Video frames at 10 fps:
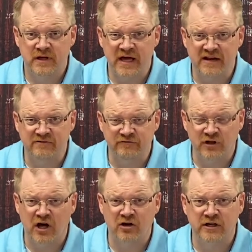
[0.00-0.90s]
and
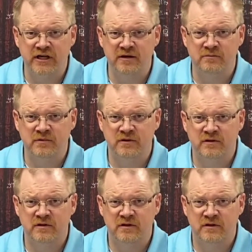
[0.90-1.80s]
flog him
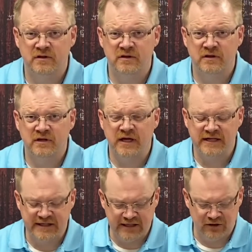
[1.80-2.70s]

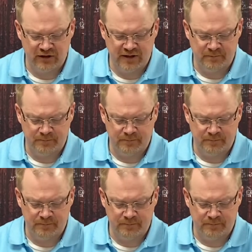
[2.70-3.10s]
and kill him.